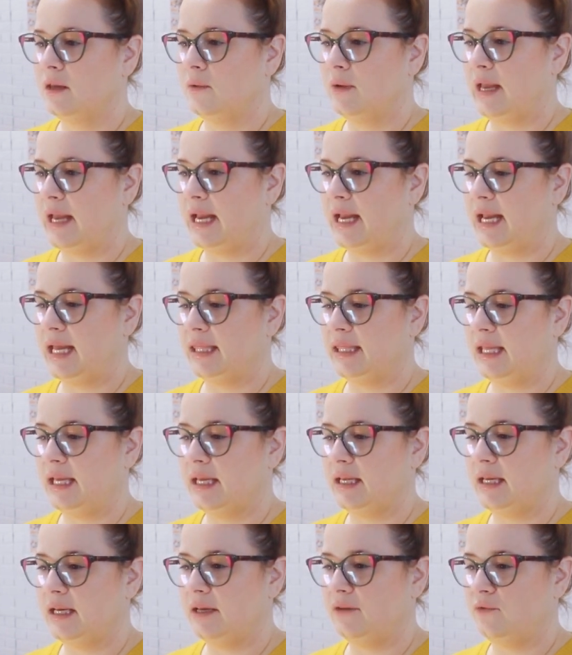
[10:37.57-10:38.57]
Okay, and
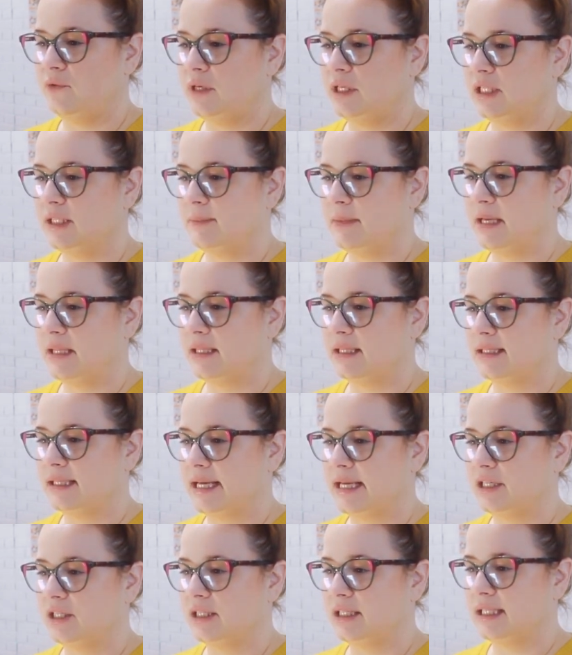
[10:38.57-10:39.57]
then if we just make this
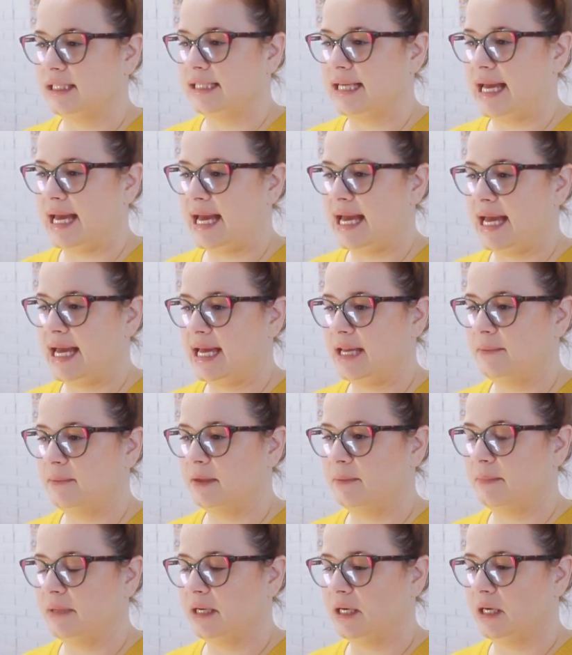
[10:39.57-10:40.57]
guy just a tad
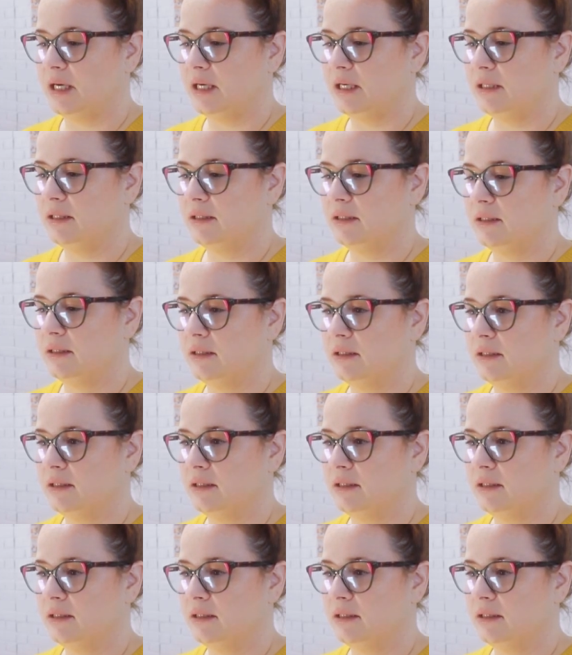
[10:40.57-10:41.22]
bit bigger,